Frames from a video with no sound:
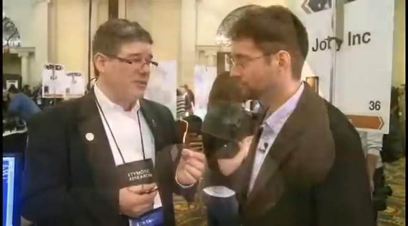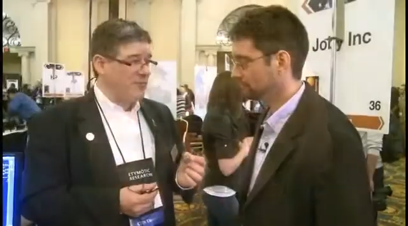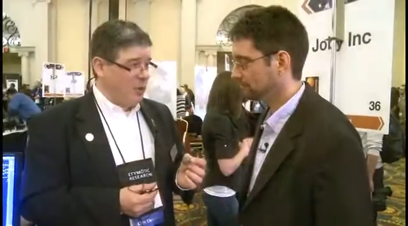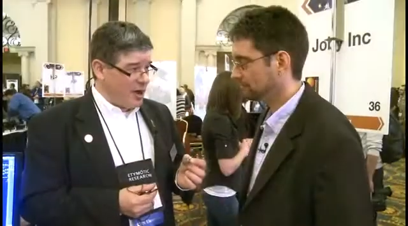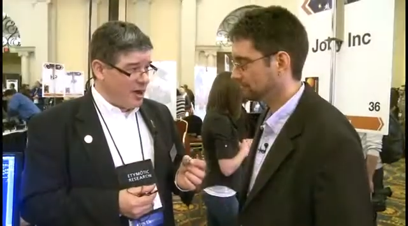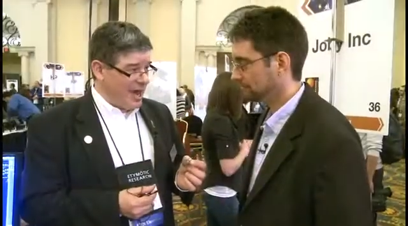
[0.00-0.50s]
Speaker 1: for
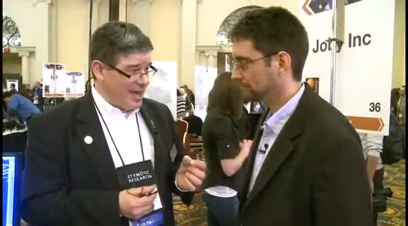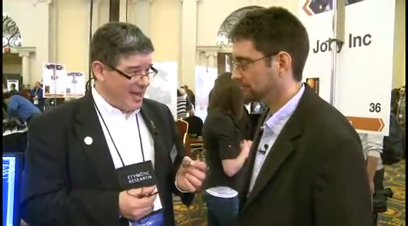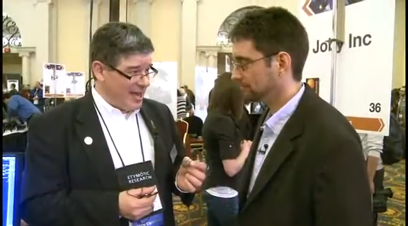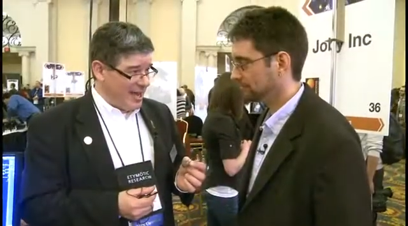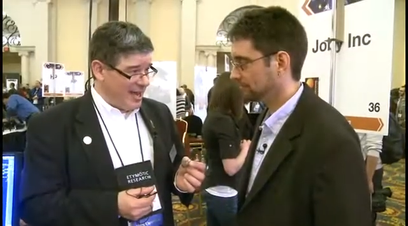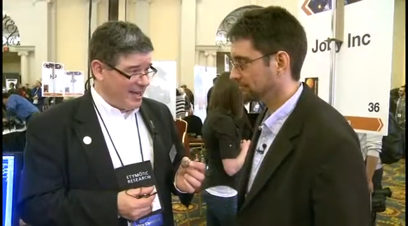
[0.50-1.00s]

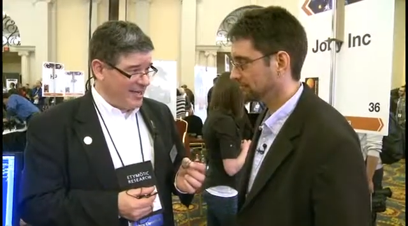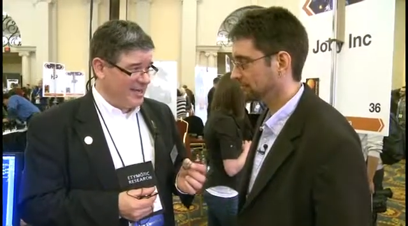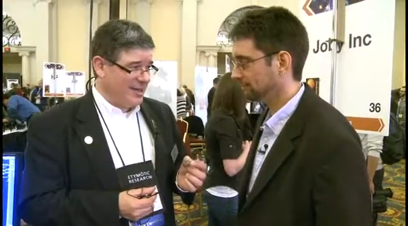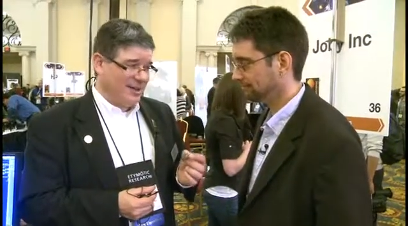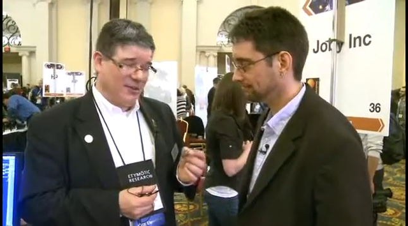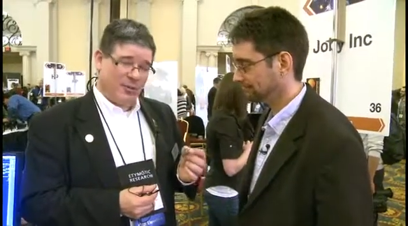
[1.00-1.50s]
$499.
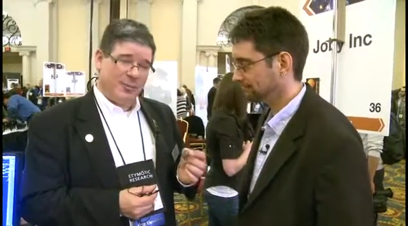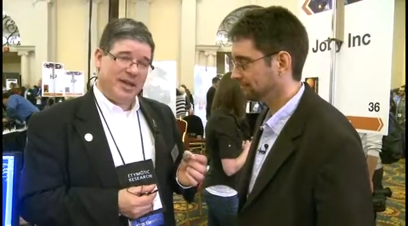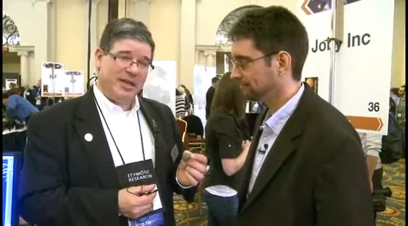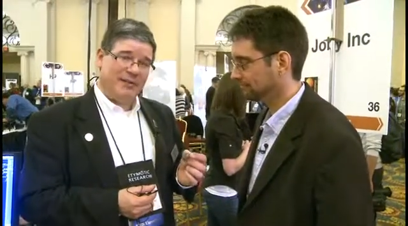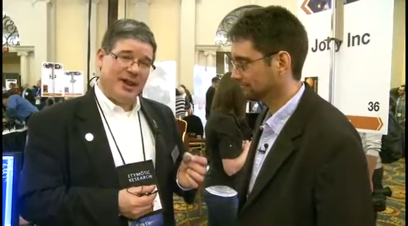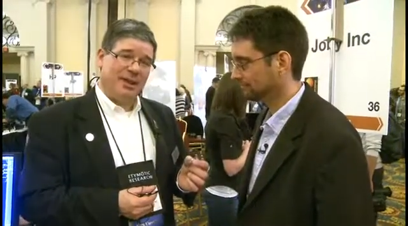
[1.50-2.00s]
Will be
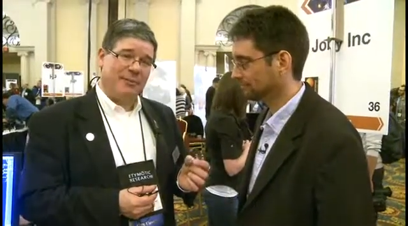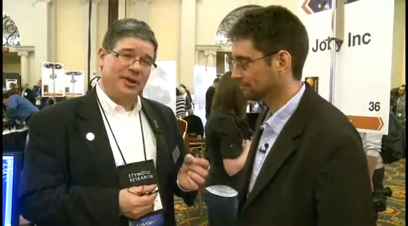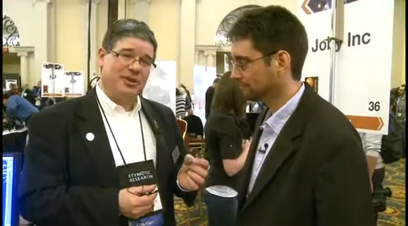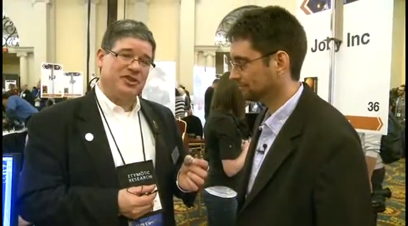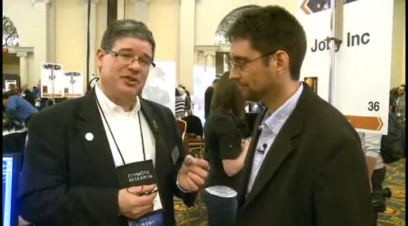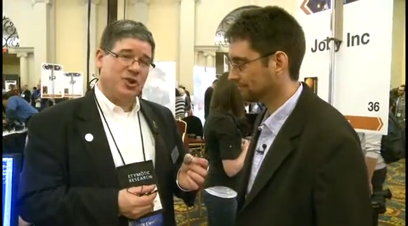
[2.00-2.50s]
available
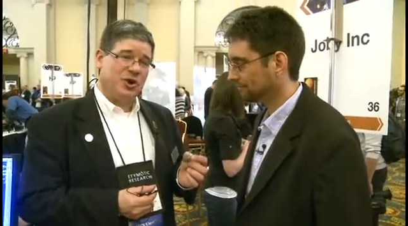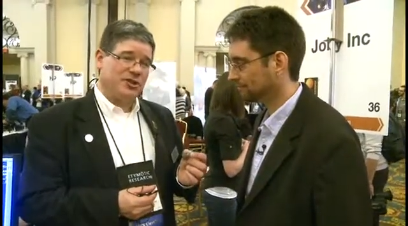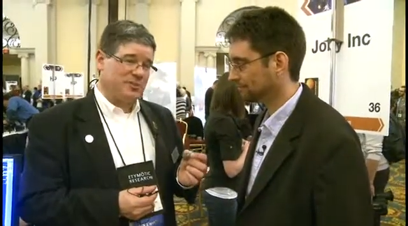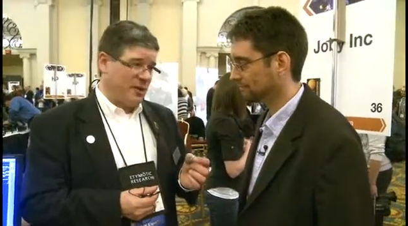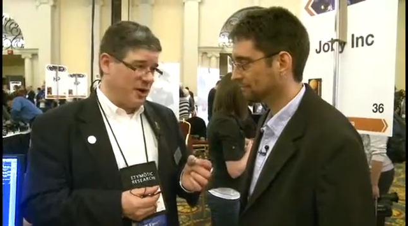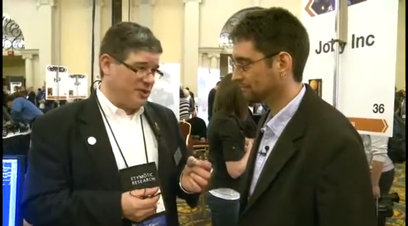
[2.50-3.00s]
in stores
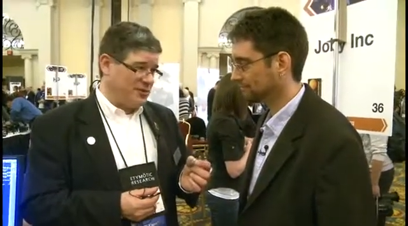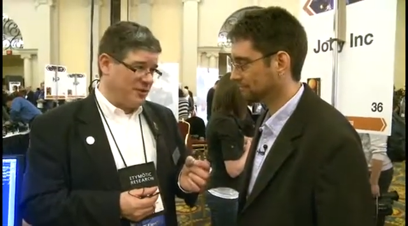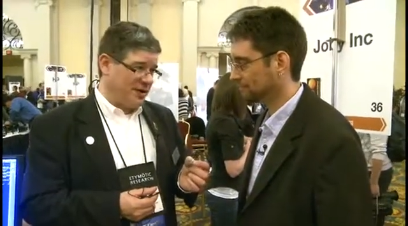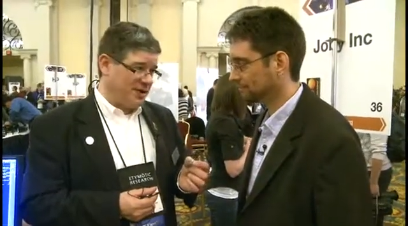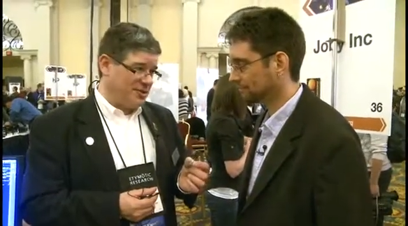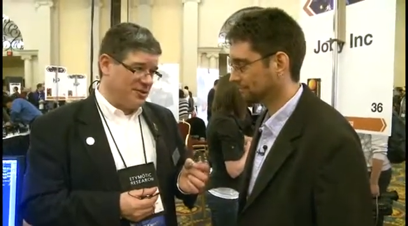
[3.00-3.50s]
March
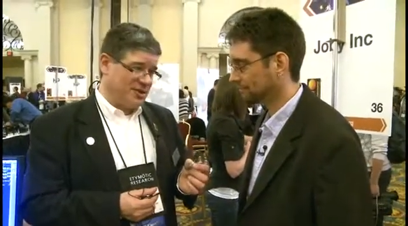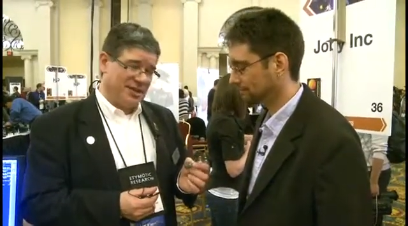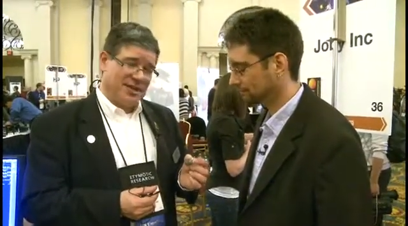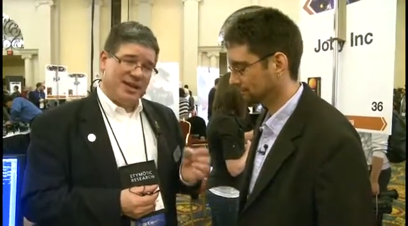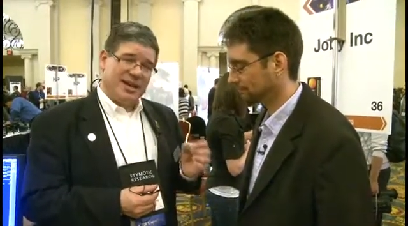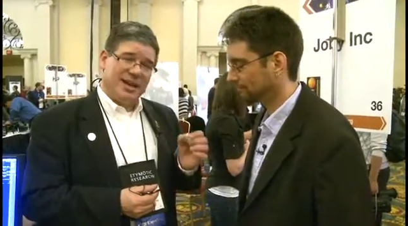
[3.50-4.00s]
1st.
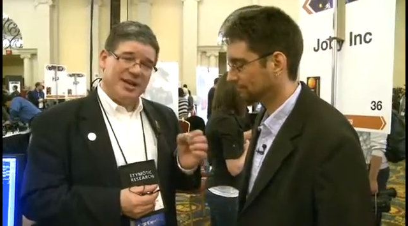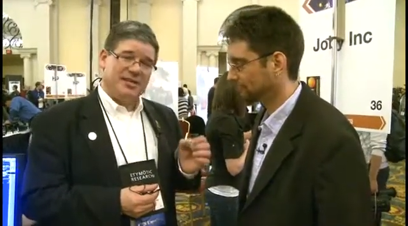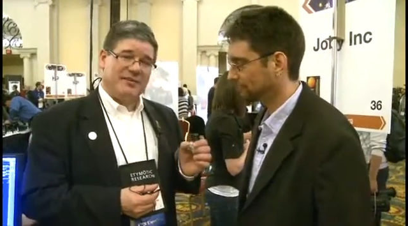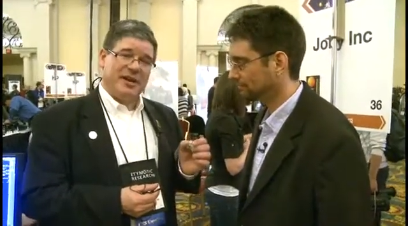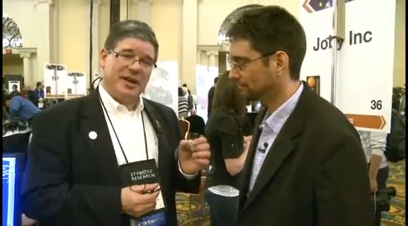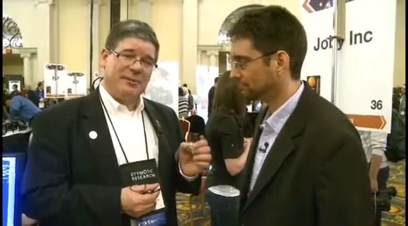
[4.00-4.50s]
It is
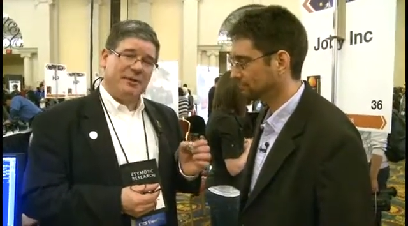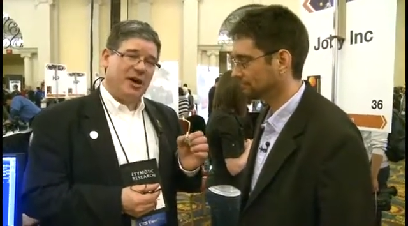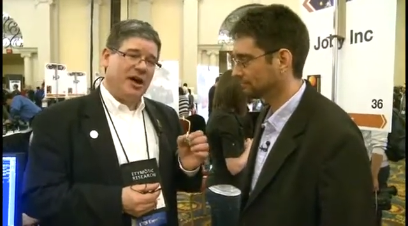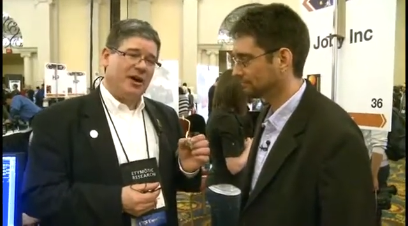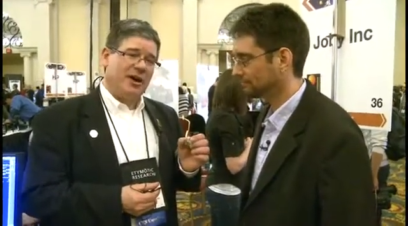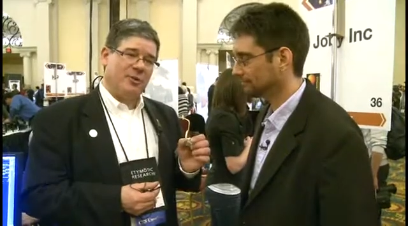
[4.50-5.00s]
available
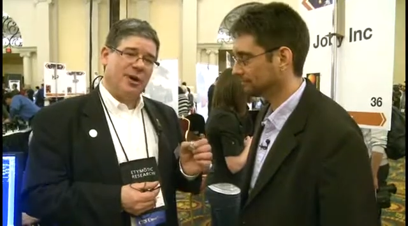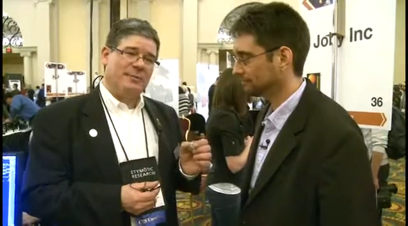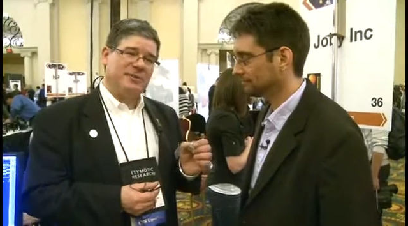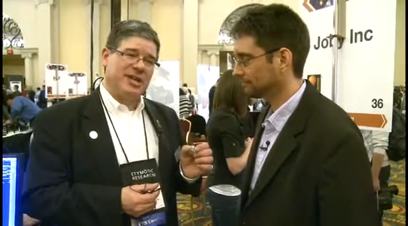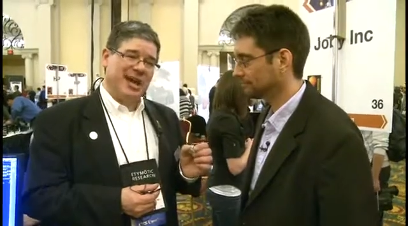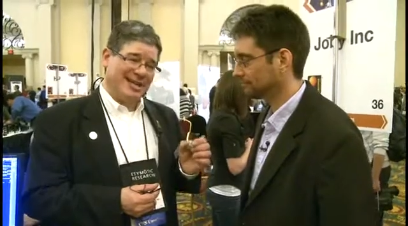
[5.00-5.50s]
on our
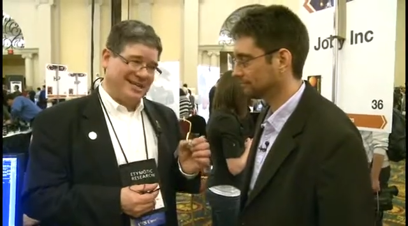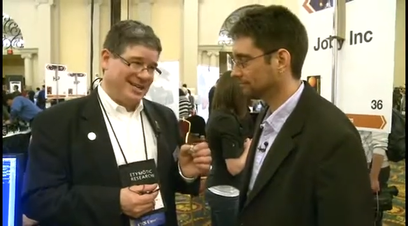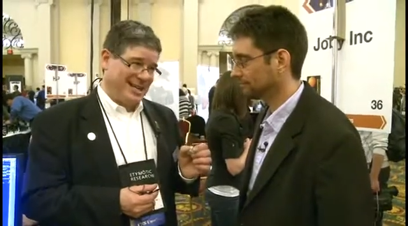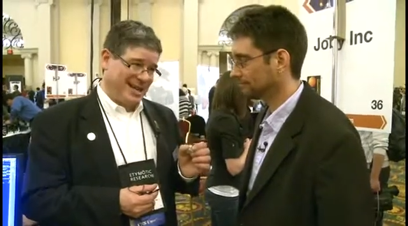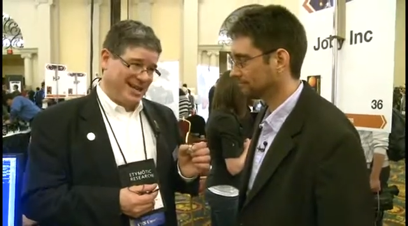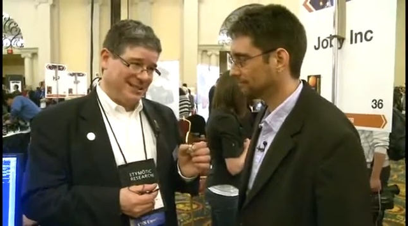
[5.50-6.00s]
website
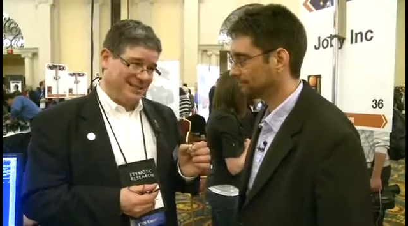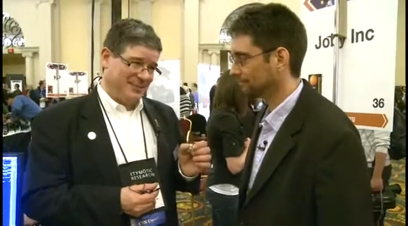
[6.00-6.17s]
tonight.